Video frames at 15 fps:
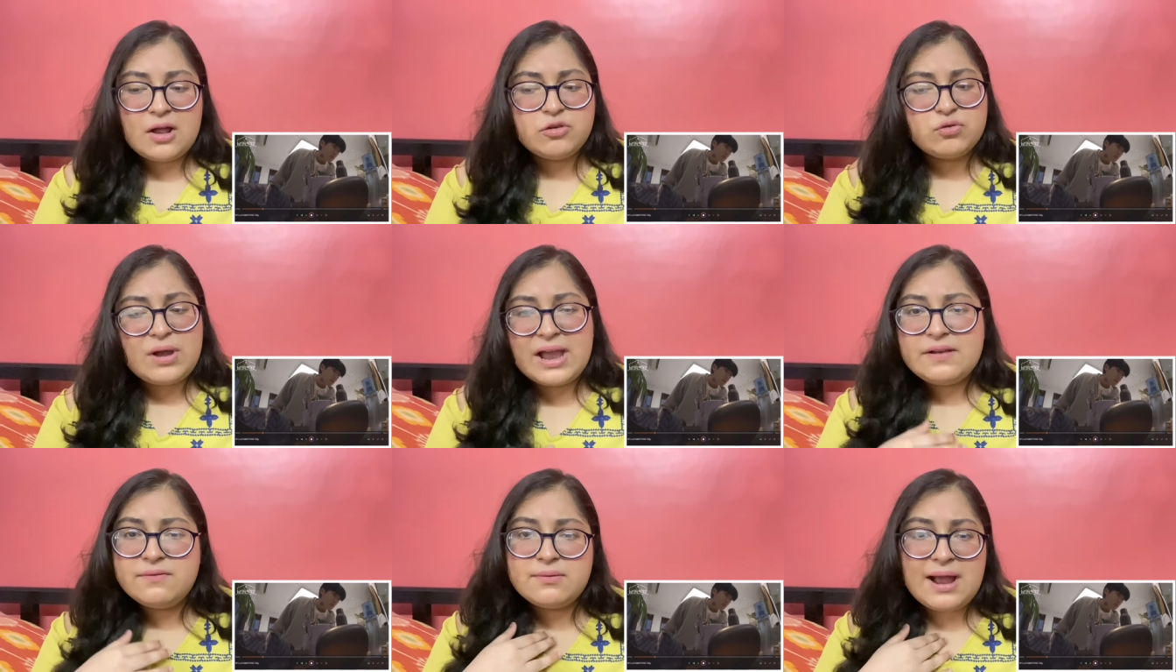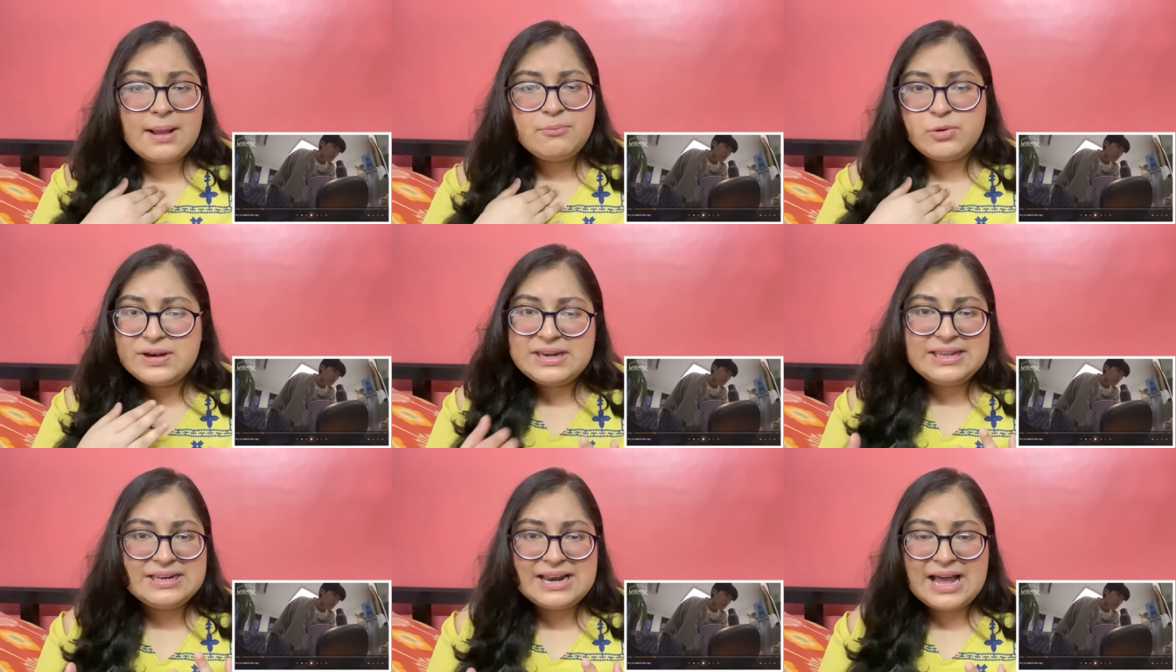So I am
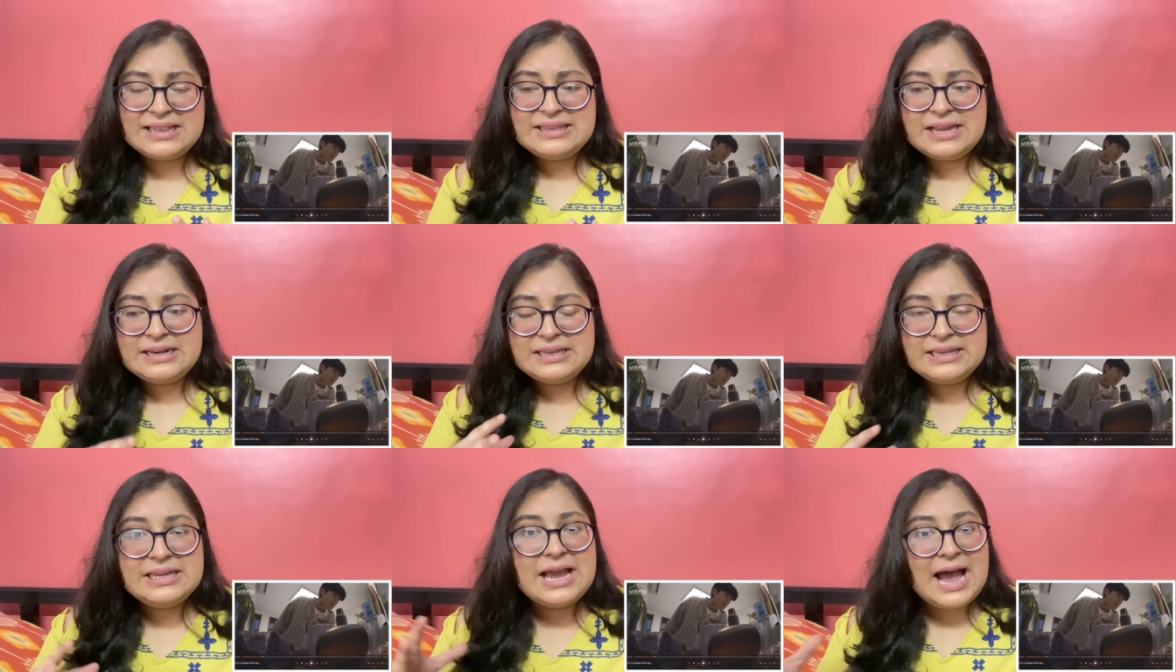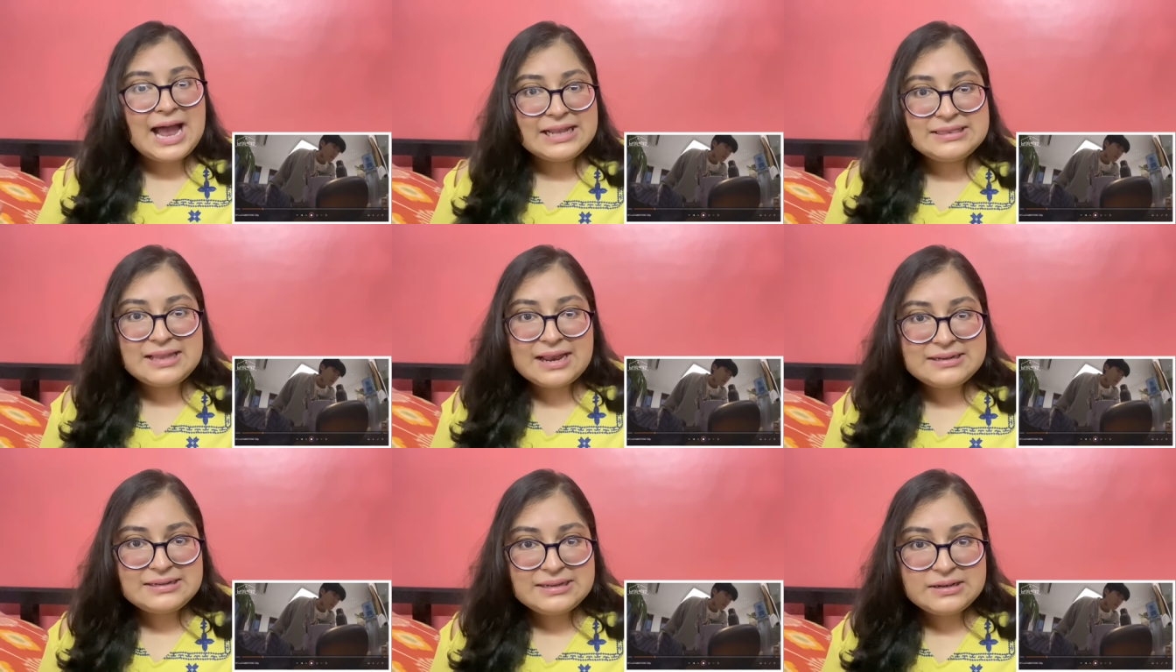really glad that he had
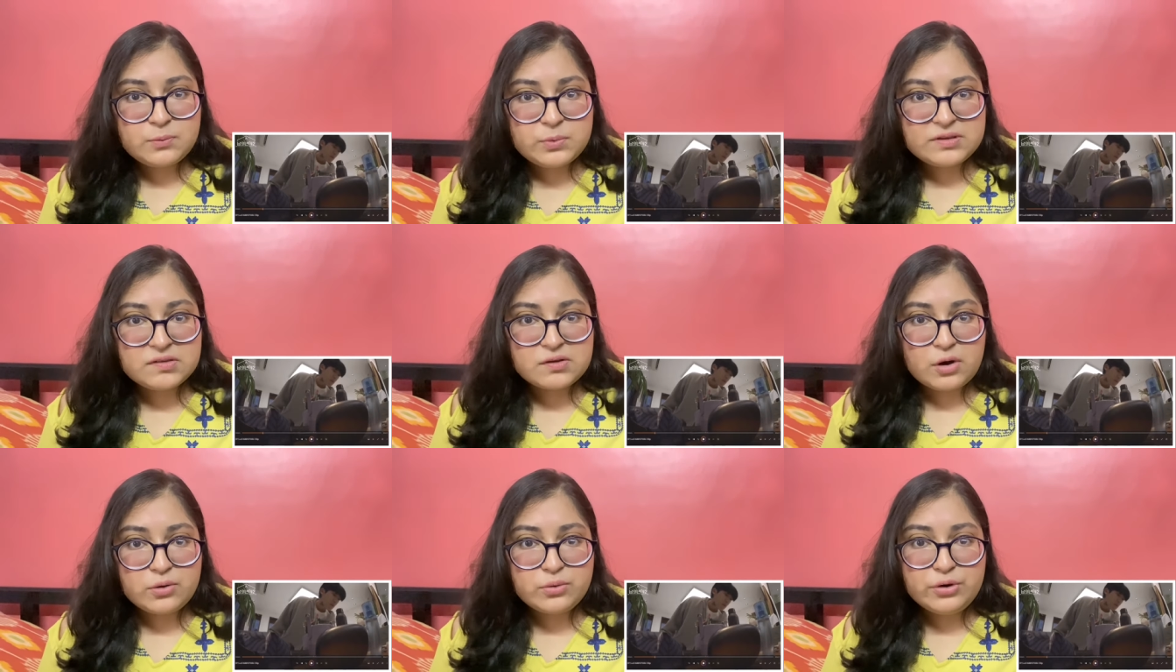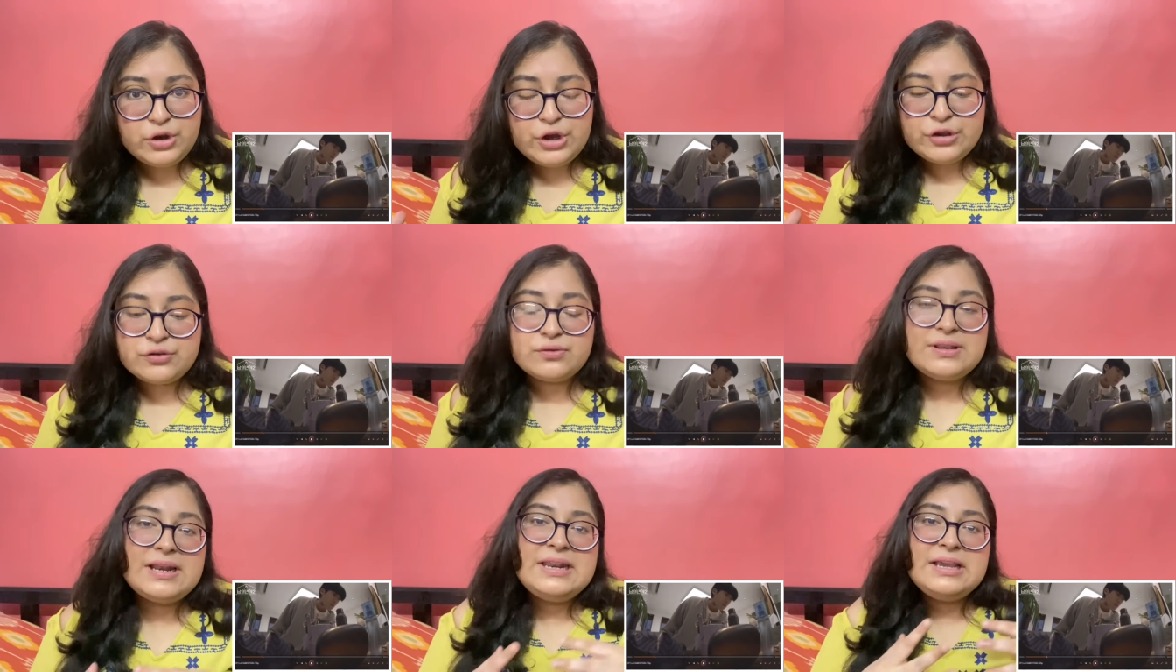that date with Seonwoo,
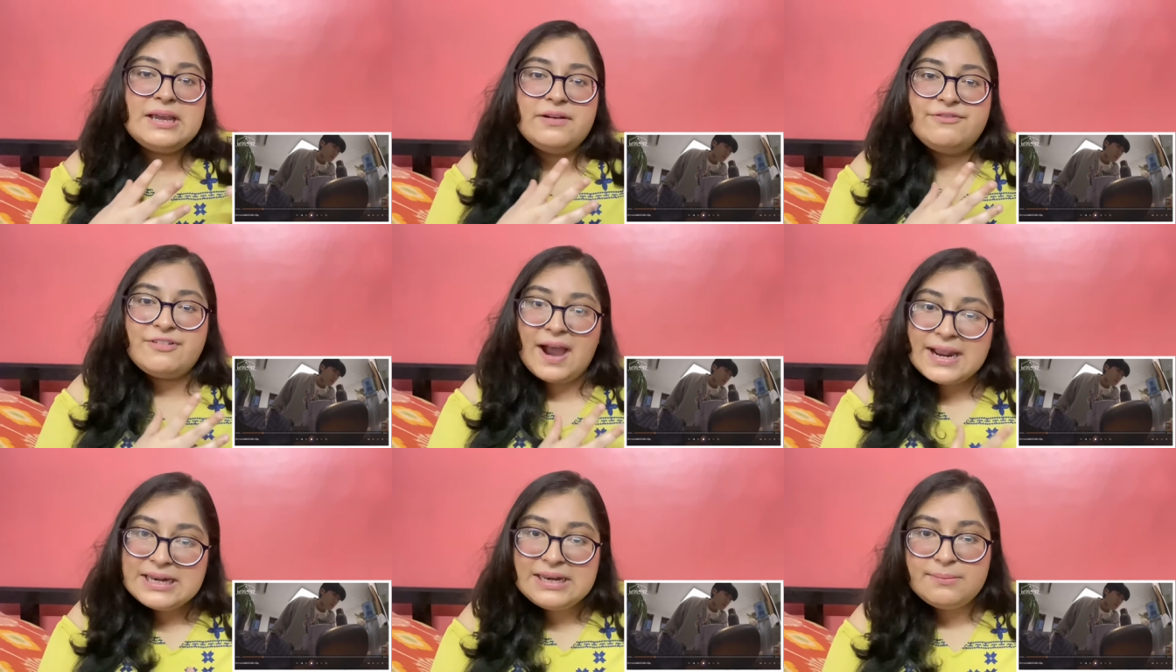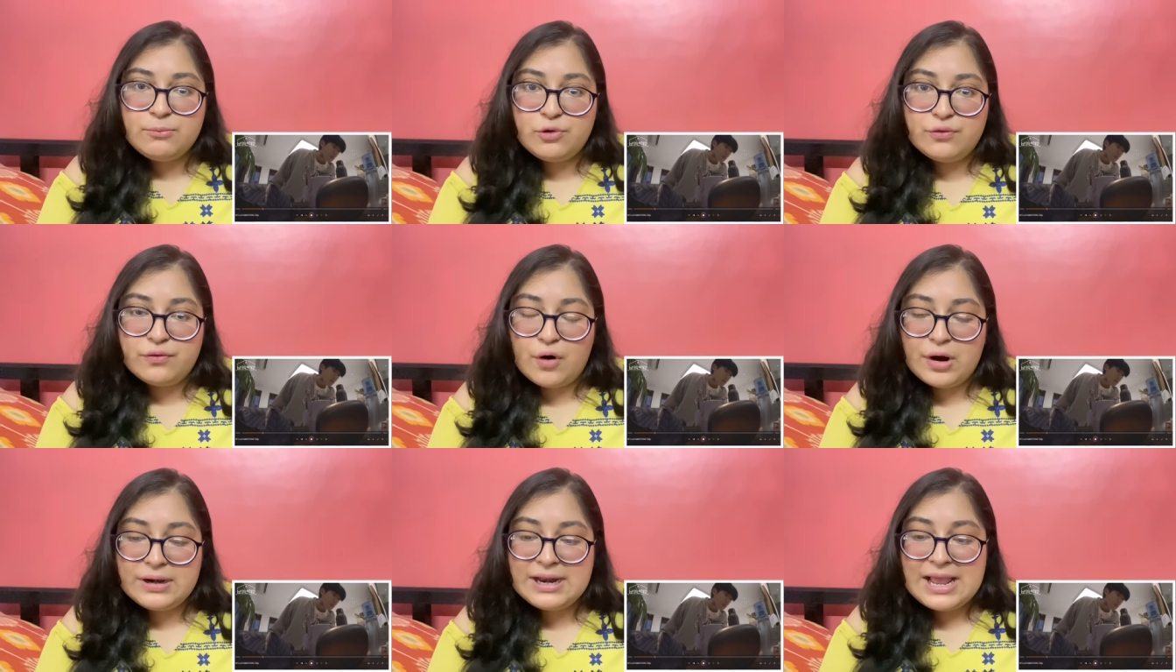so that he can finally move
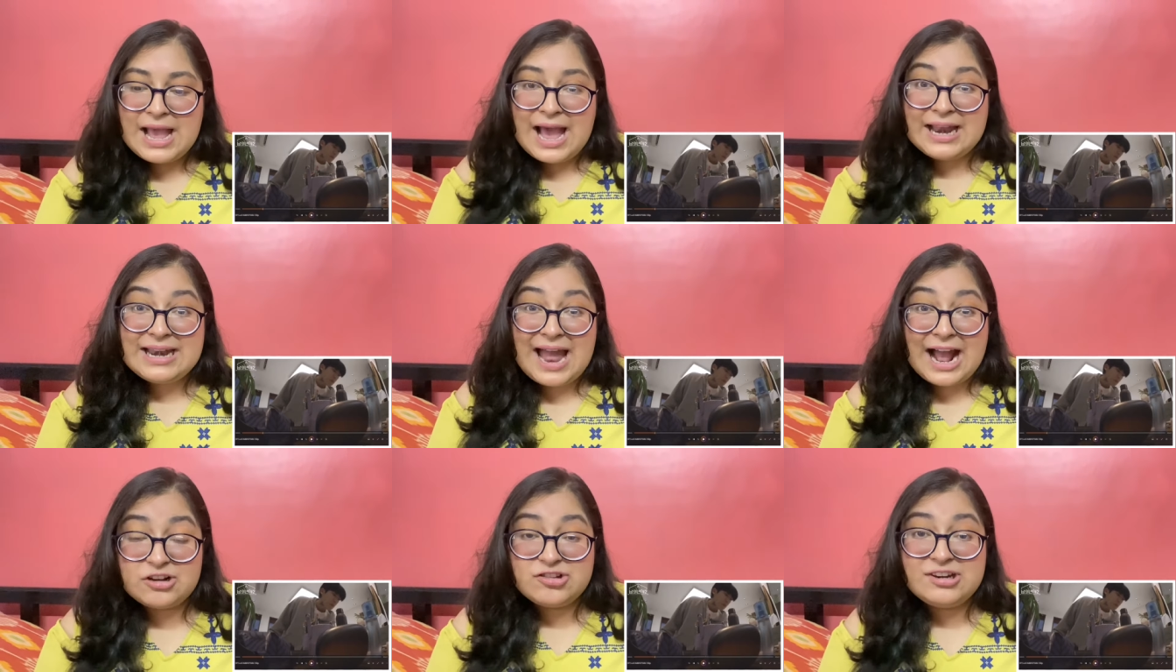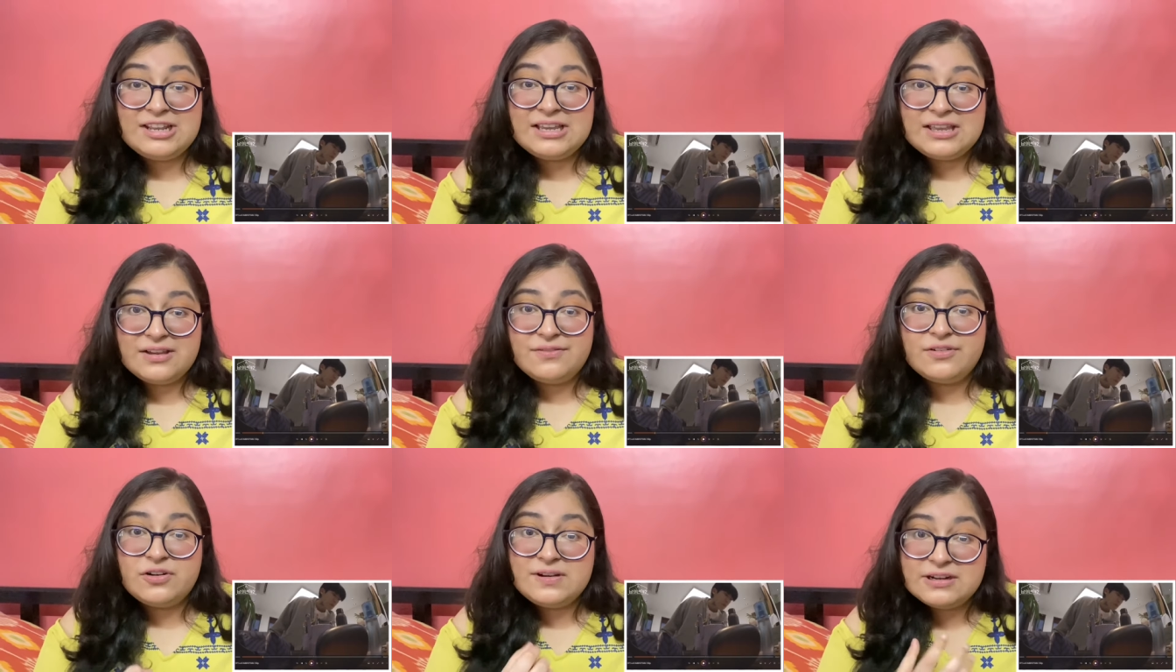on and actually
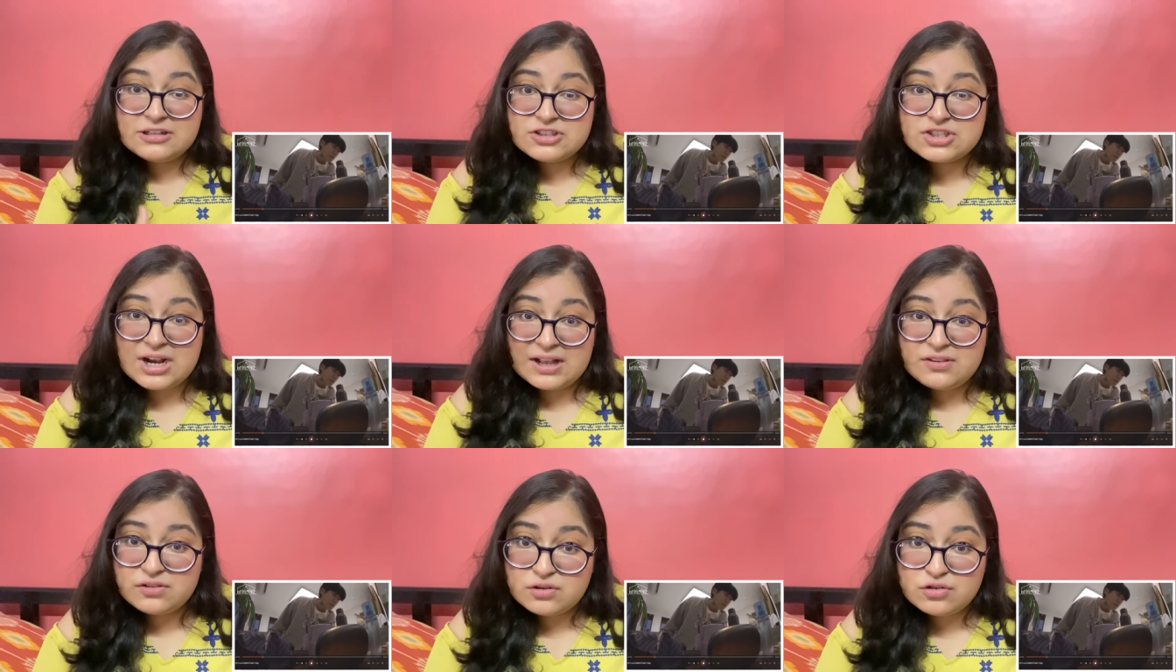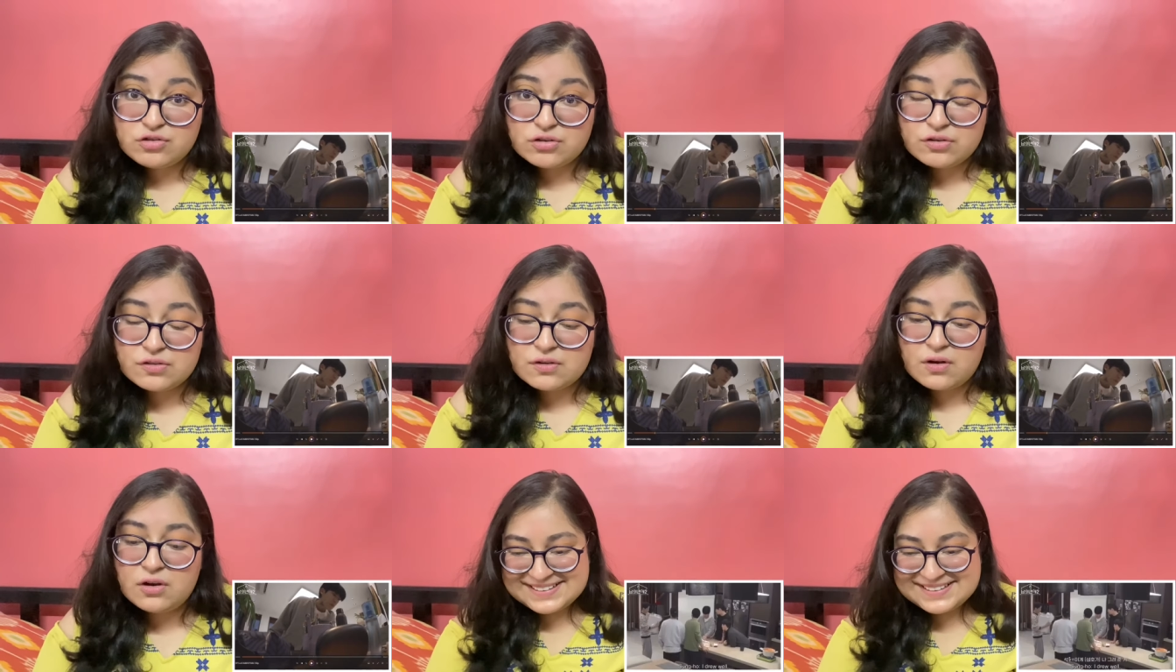give a real chance to
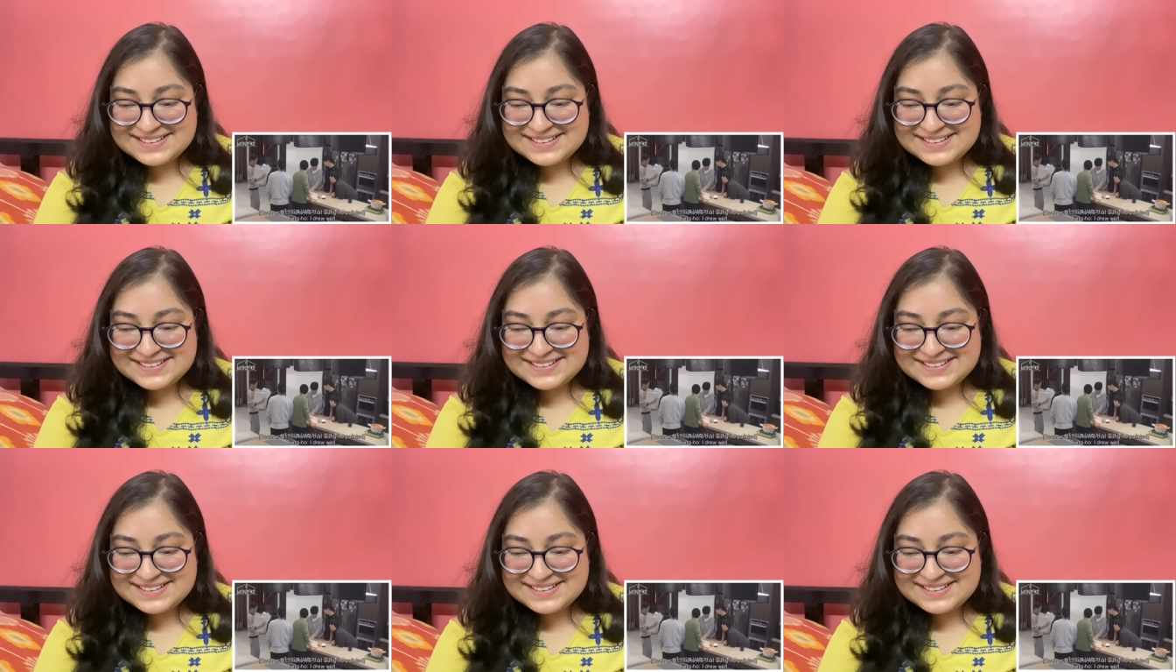Junseong.